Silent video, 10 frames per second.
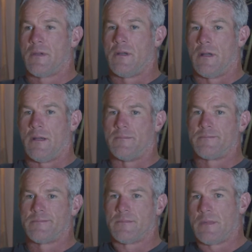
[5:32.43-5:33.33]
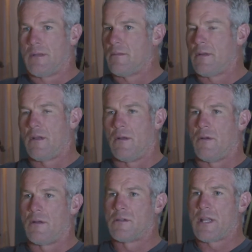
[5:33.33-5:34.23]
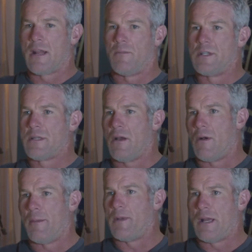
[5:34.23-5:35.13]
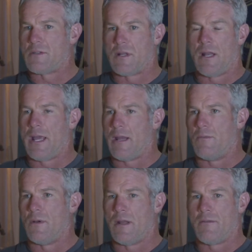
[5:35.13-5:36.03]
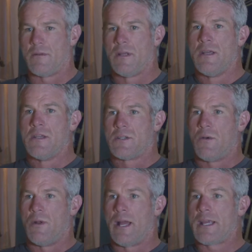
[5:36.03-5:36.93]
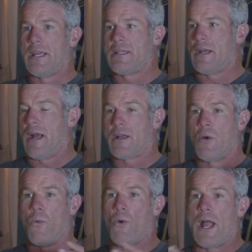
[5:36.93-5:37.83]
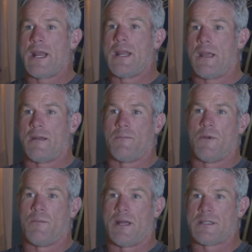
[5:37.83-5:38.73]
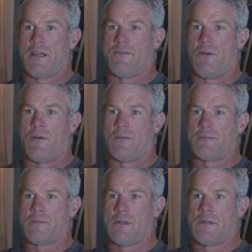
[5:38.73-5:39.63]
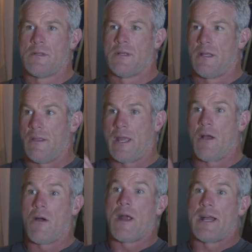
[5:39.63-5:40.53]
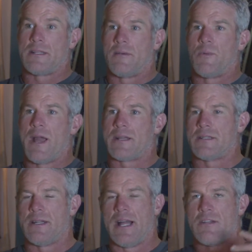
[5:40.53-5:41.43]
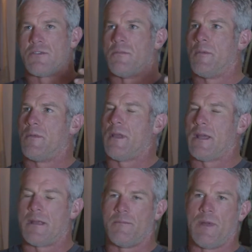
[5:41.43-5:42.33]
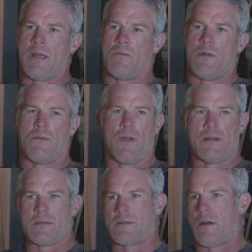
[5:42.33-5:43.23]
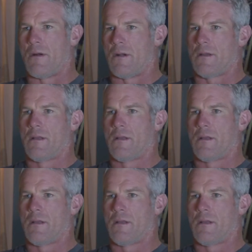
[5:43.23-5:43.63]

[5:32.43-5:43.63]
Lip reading: You know, understandably so. I mean, I was delayed, whatever. So when I get there, I go right in and put my stuff on. They are out there practicing, and I just remember thinking, man, what a way to start.